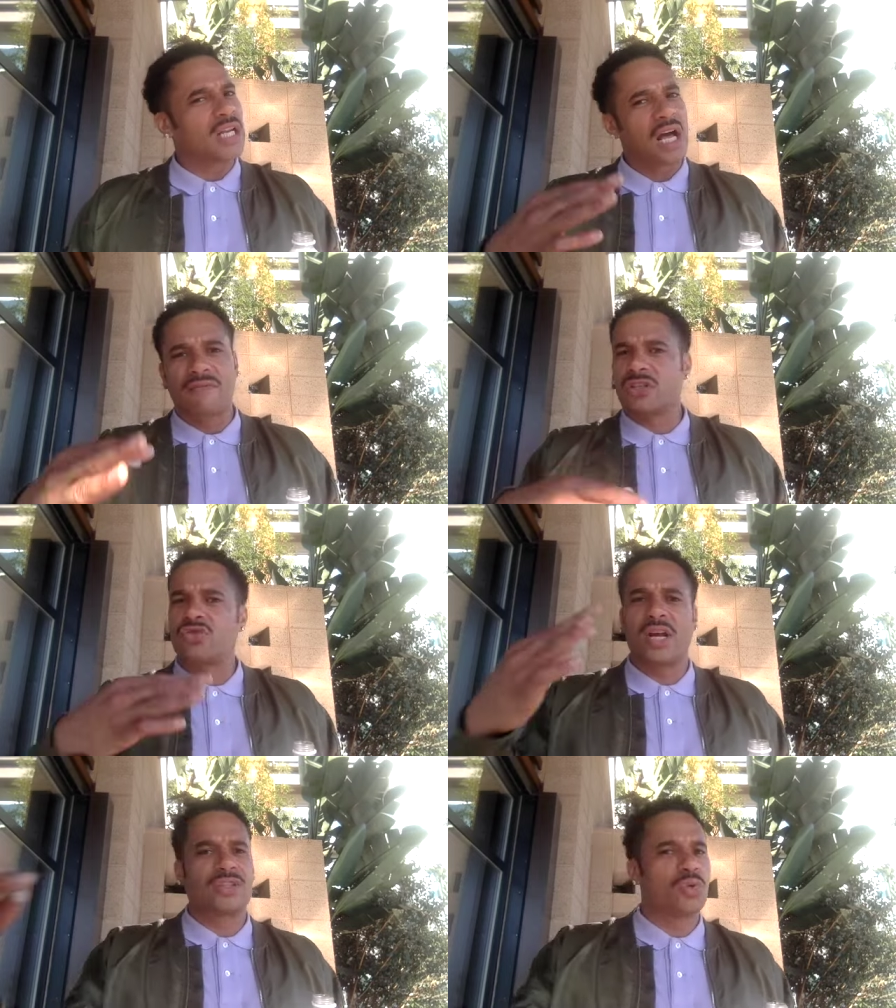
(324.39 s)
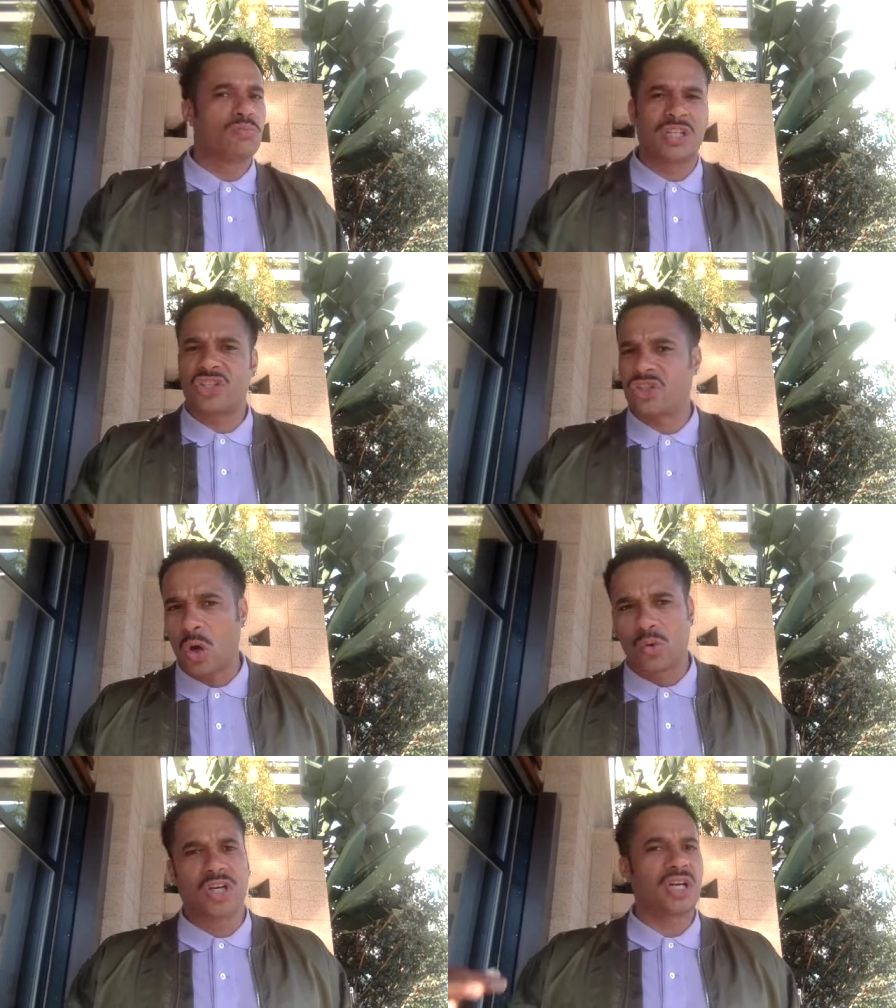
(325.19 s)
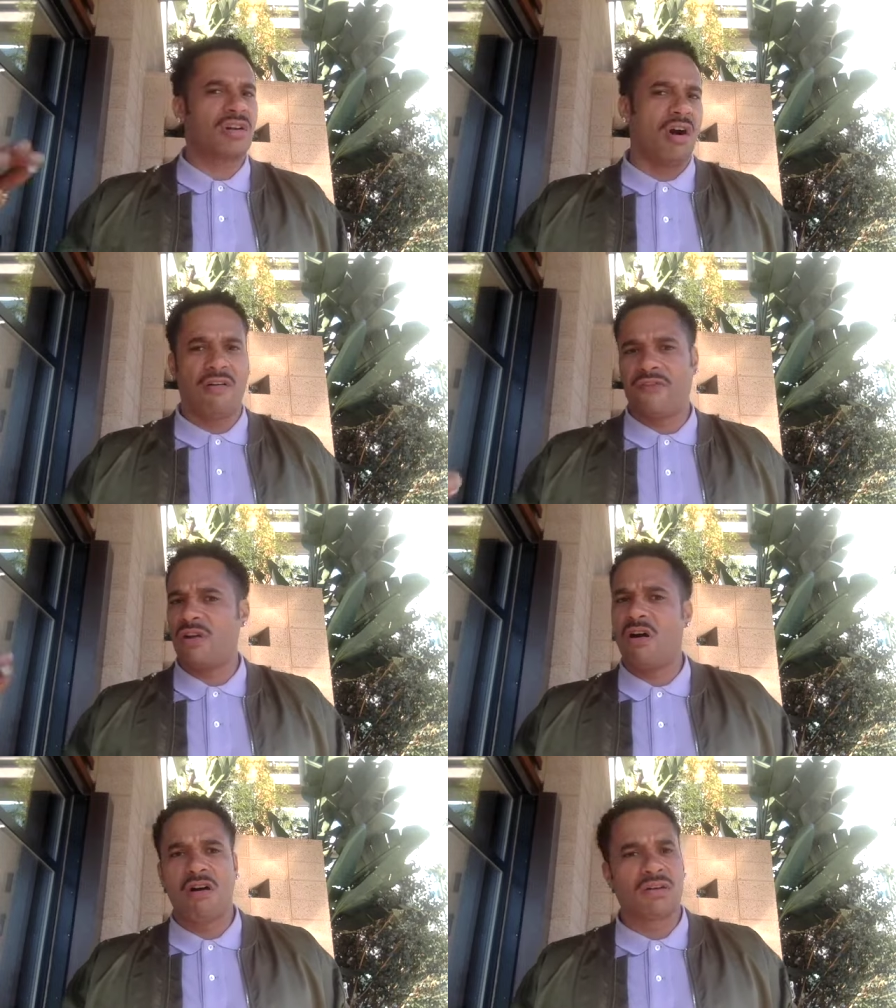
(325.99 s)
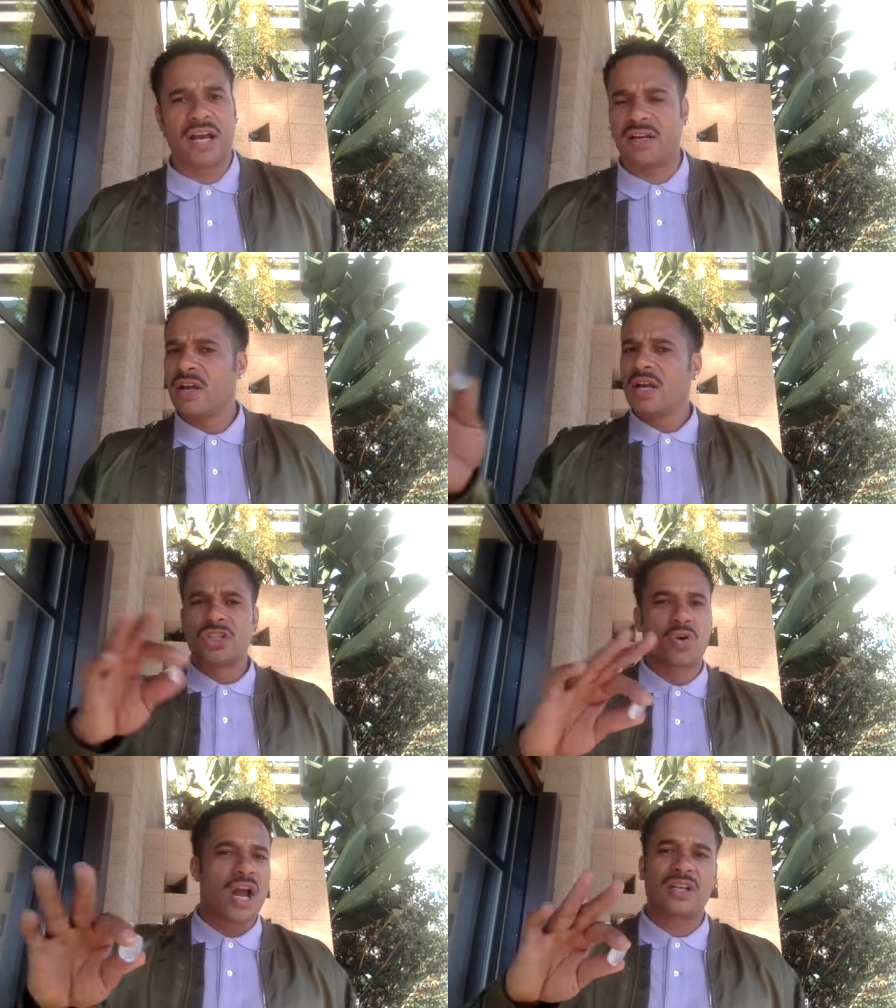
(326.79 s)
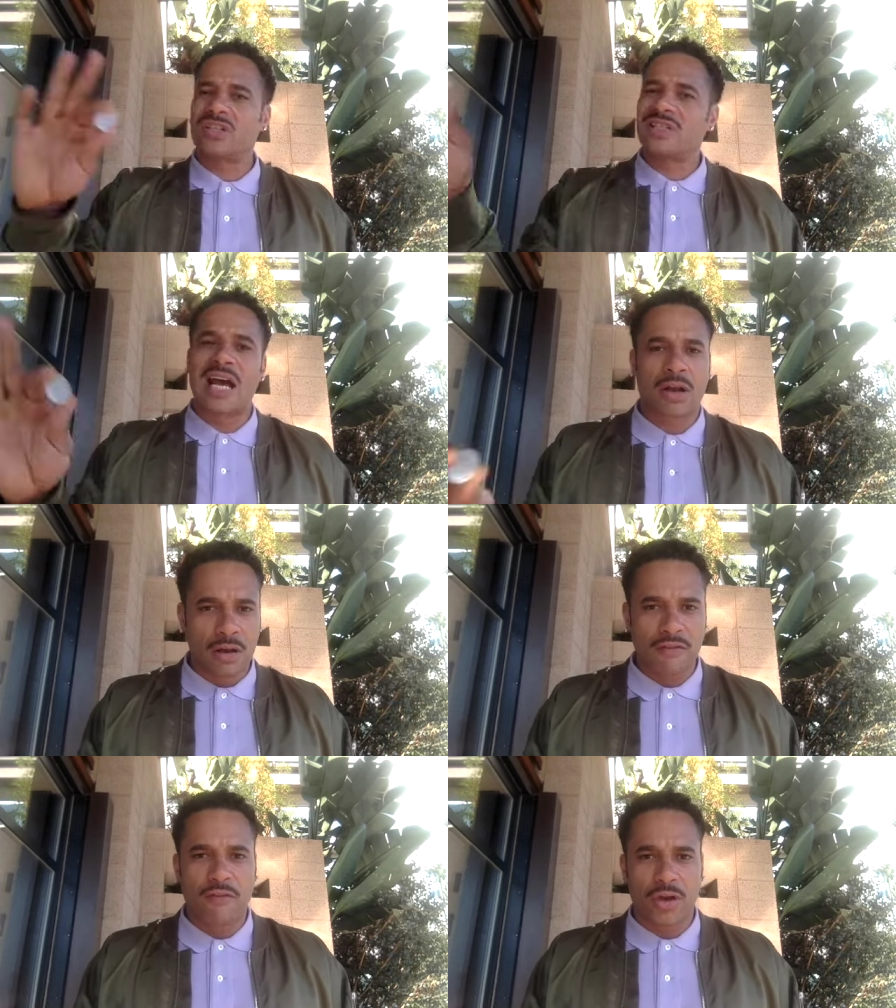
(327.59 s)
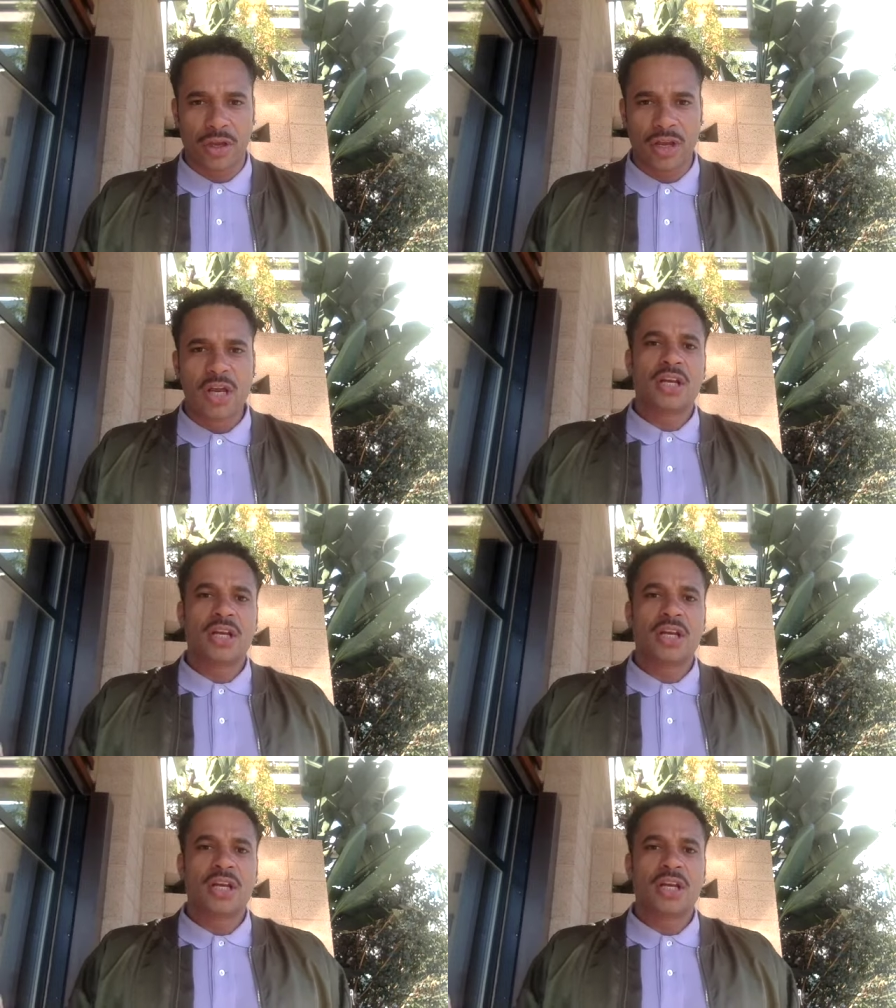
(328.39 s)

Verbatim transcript: A lot of us drink too much soda, coffee, all that trash is not good for you.